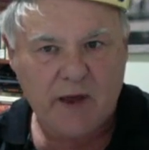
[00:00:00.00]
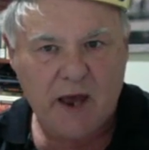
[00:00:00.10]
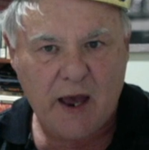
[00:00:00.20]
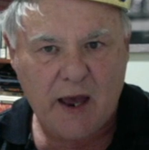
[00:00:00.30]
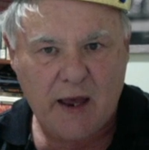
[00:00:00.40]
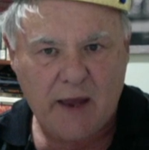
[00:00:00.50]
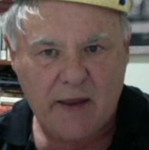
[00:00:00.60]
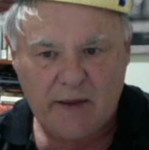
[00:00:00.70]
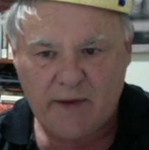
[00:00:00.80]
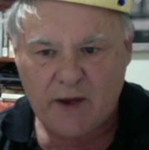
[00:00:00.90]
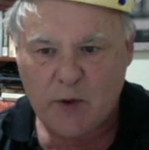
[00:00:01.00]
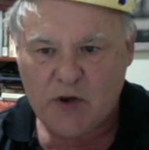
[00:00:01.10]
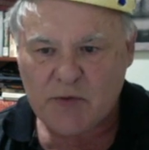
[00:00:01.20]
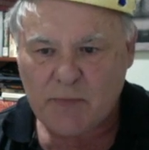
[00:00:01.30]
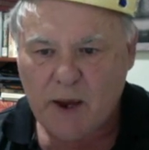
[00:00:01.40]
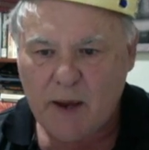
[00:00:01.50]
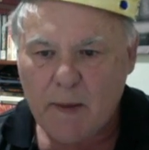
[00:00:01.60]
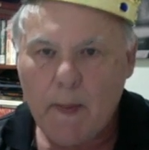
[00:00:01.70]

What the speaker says: the evaluation bar.